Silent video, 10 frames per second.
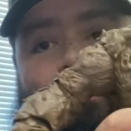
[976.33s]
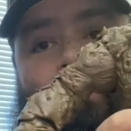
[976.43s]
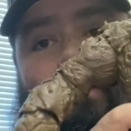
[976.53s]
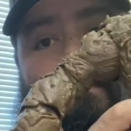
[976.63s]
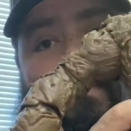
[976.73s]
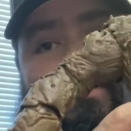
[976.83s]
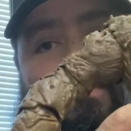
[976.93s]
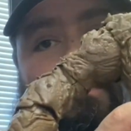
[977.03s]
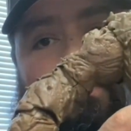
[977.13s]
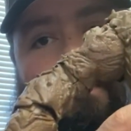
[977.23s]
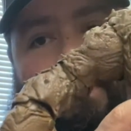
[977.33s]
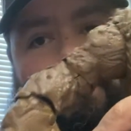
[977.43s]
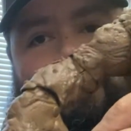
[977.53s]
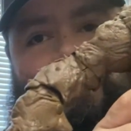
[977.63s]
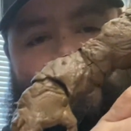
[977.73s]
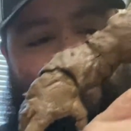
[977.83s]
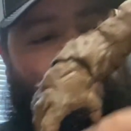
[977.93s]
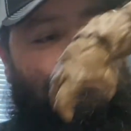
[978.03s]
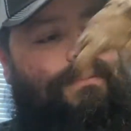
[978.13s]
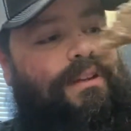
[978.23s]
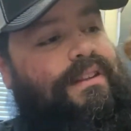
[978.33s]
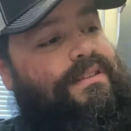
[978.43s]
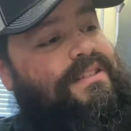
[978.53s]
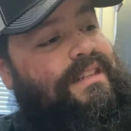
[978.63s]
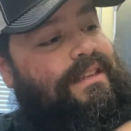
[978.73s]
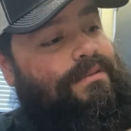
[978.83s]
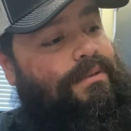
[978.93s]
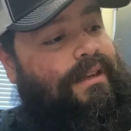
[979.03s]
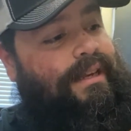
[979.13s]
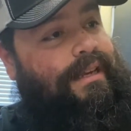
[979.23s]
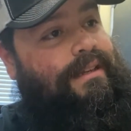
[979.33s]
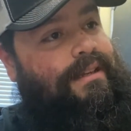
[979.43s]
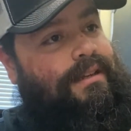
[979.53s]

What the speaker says: look much more imposing. It's just one of those things where, like,